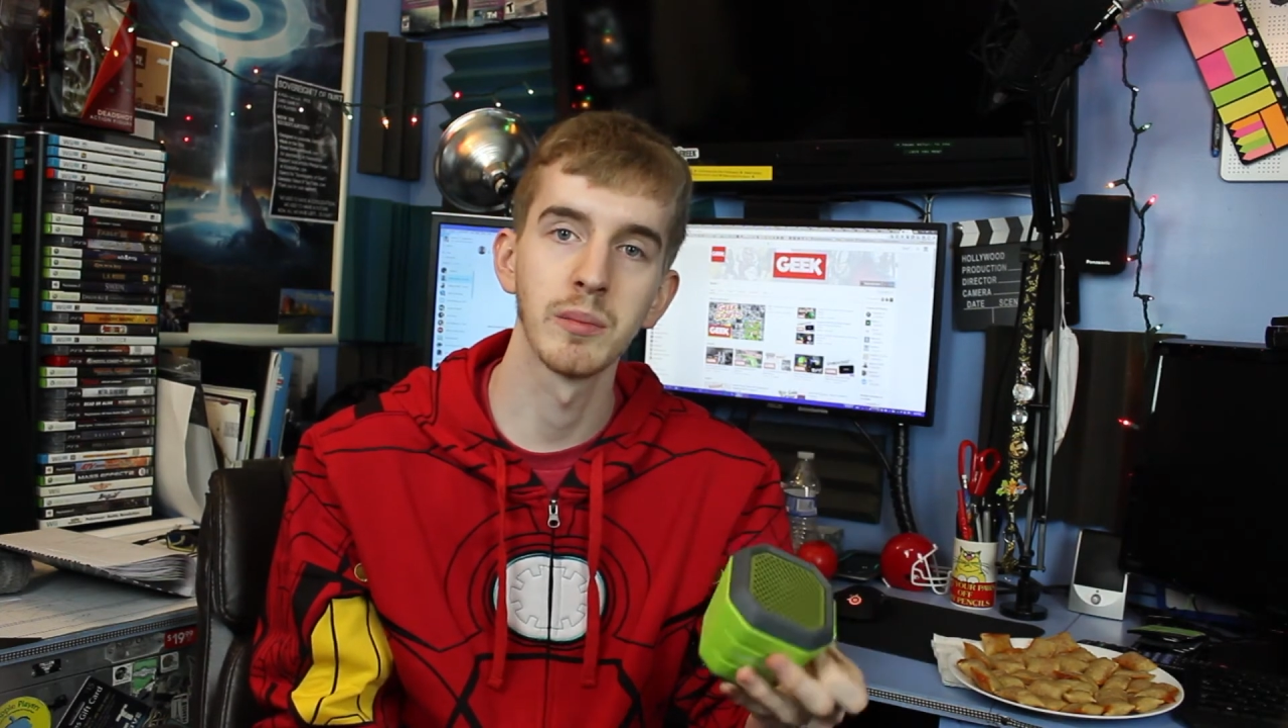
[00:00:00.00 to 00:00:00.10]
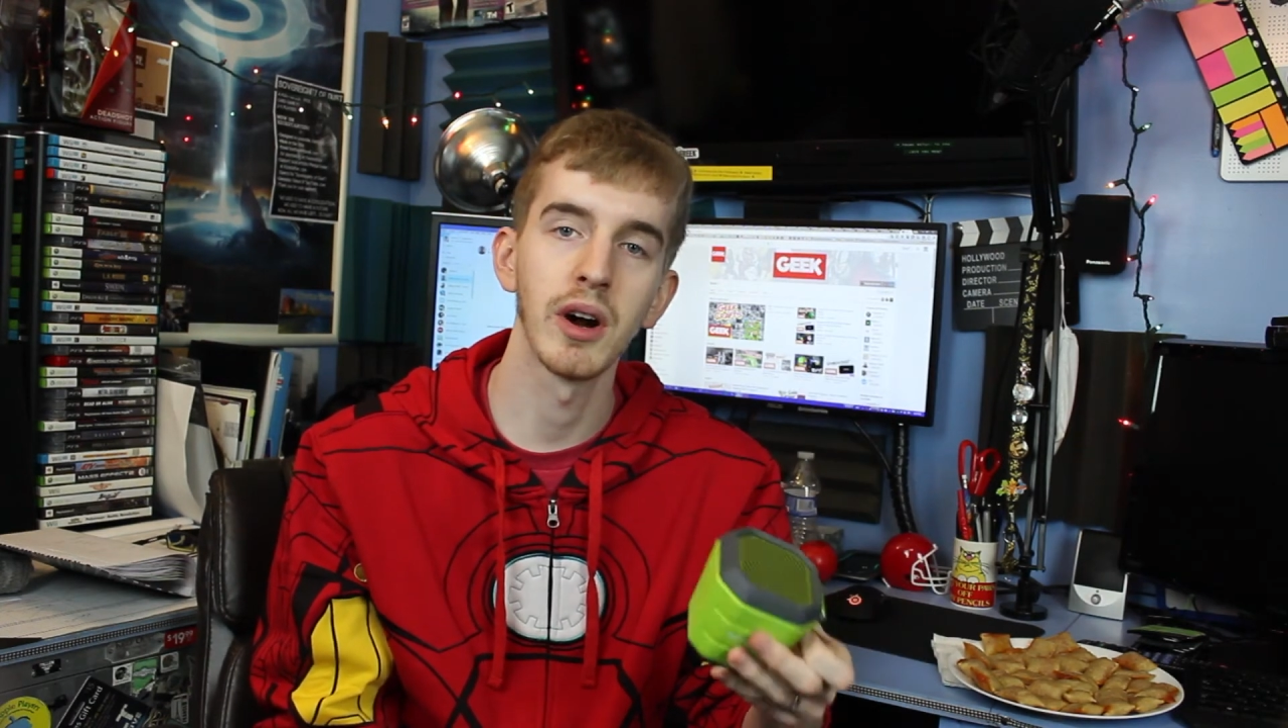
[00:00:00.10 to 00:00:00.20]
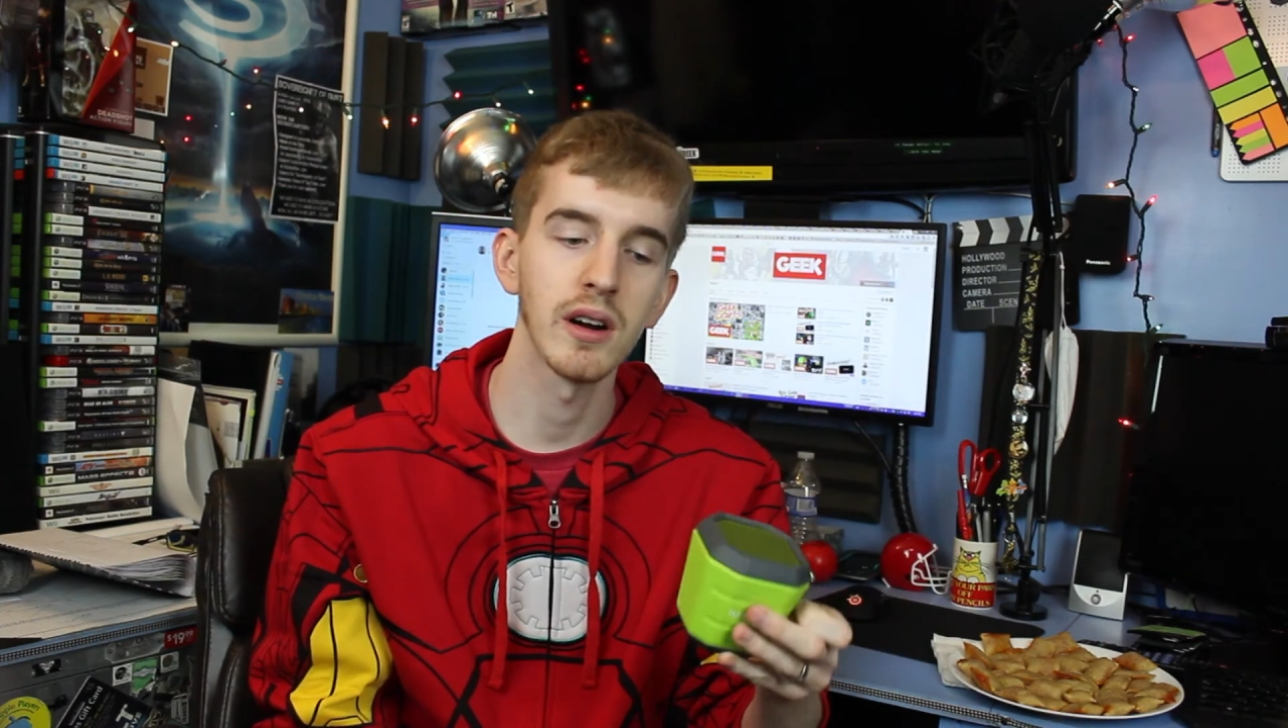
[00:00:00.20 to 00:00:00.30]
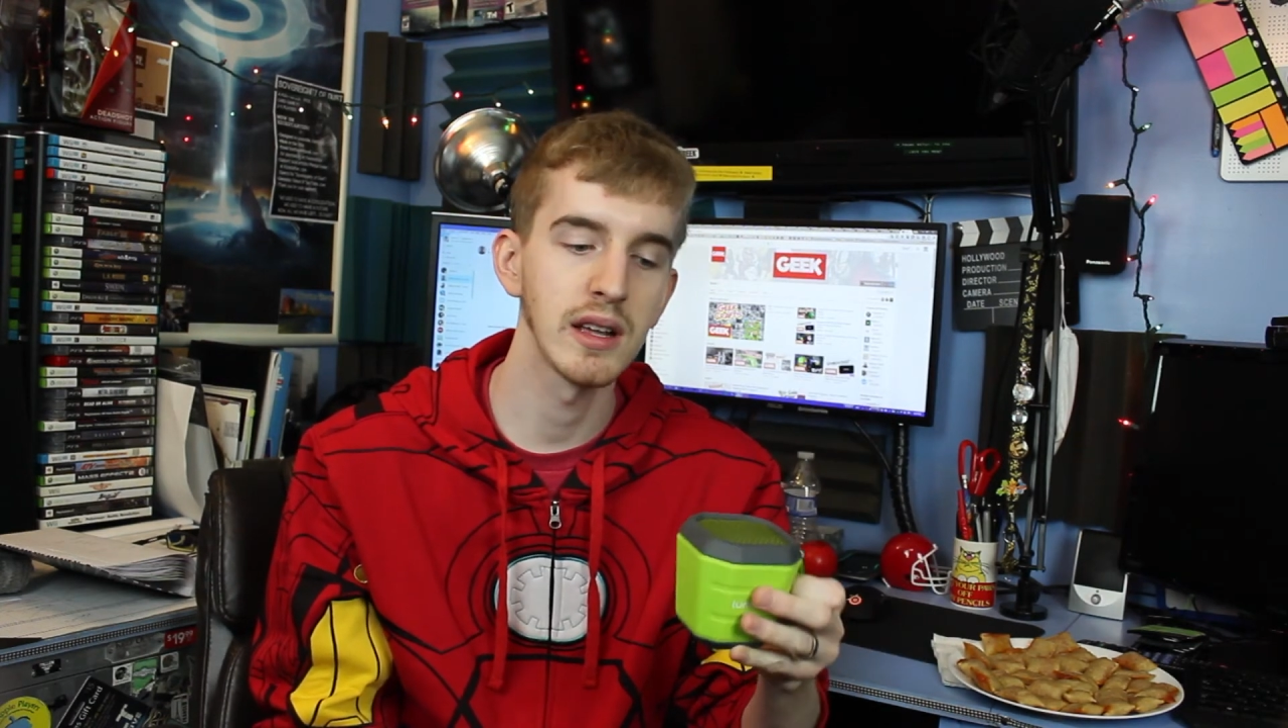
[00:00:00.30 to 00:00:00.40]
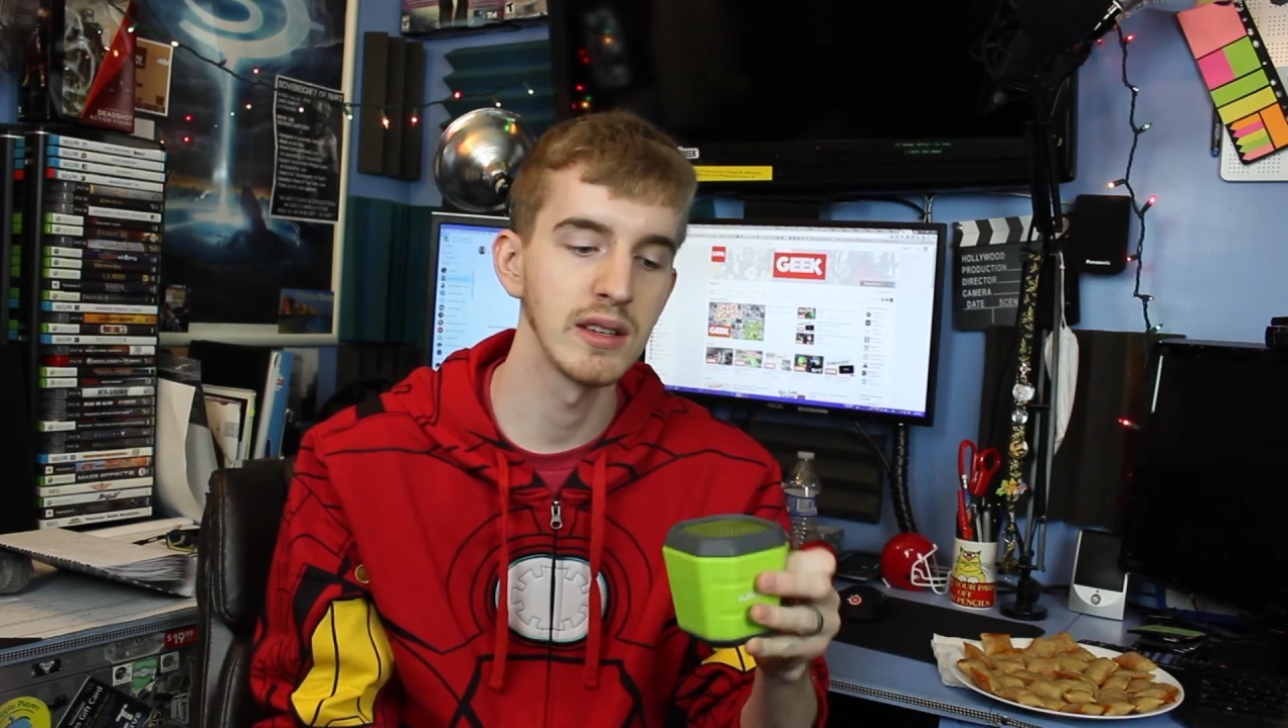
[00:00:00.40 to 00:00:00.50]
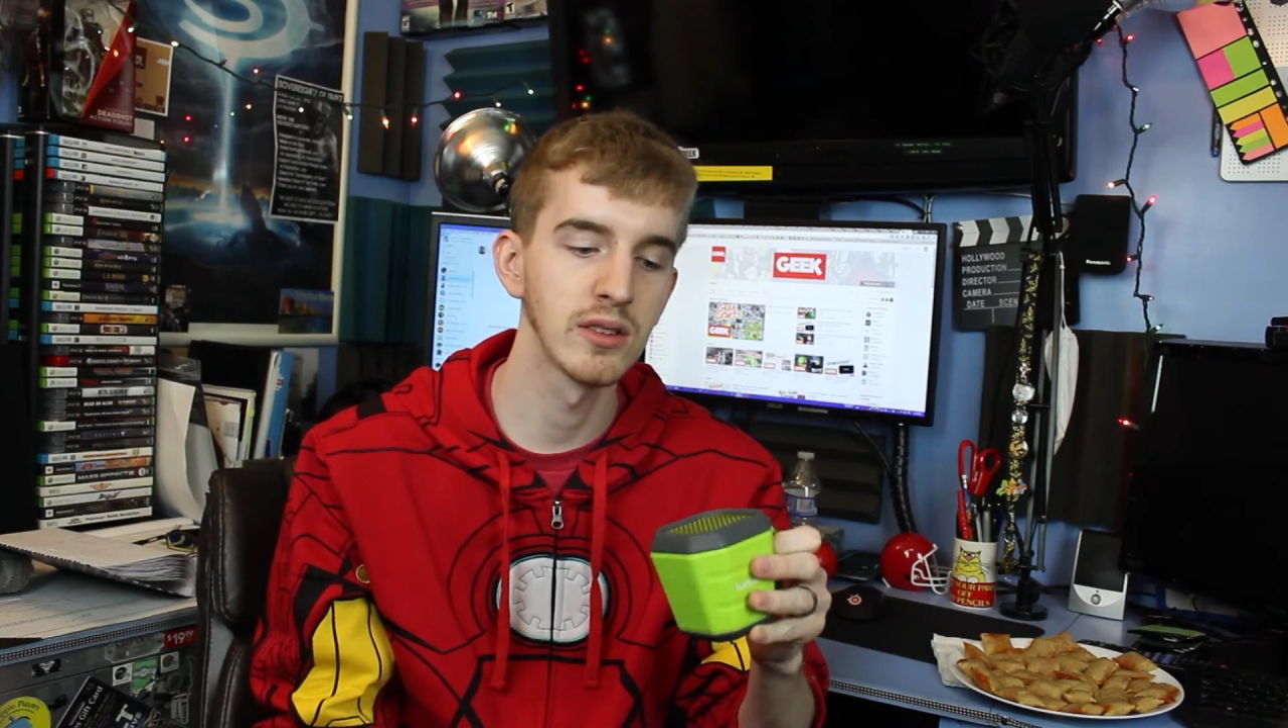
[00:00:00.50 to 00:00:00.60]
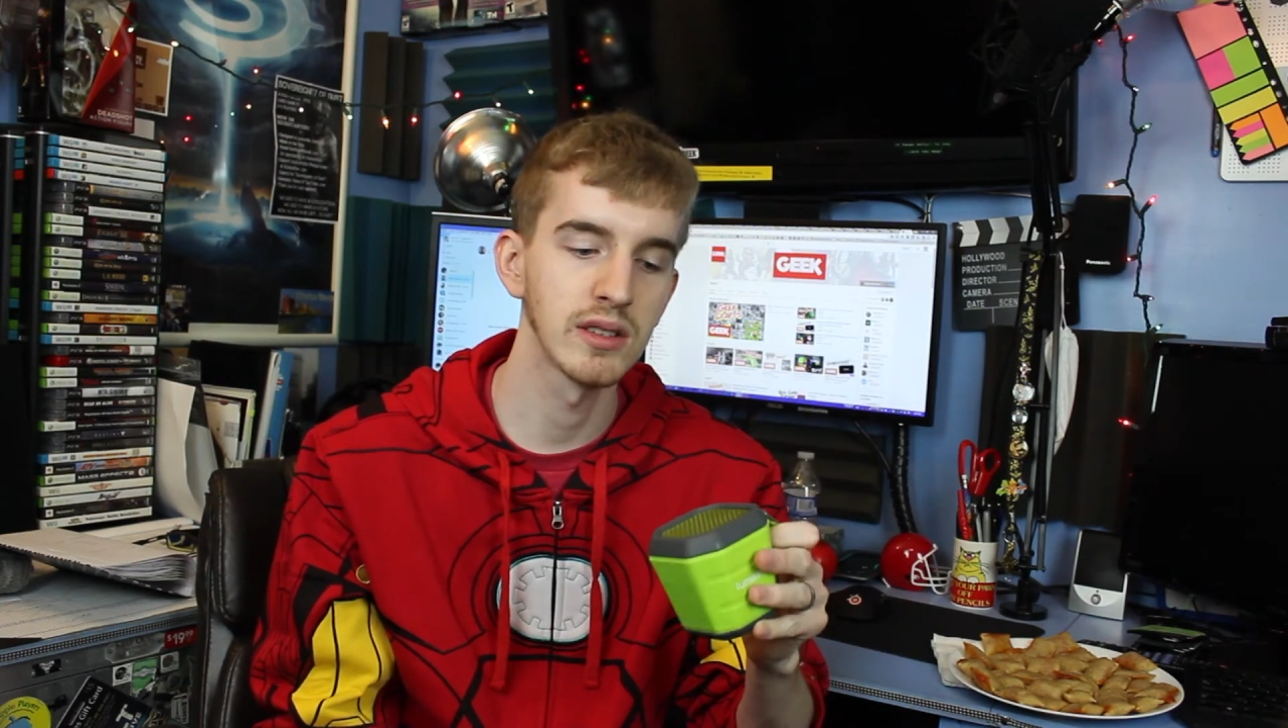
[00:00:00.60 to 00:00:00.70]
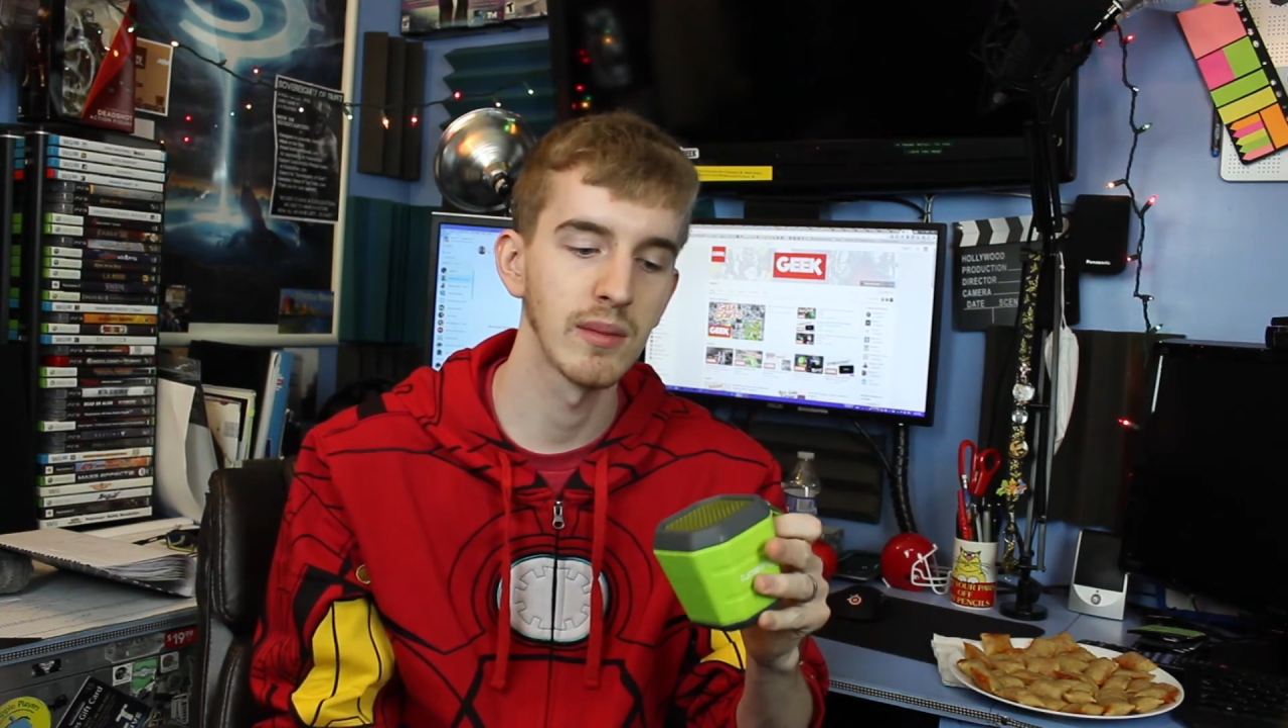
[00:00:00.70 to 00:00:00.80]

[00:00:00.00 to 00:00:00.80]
parties or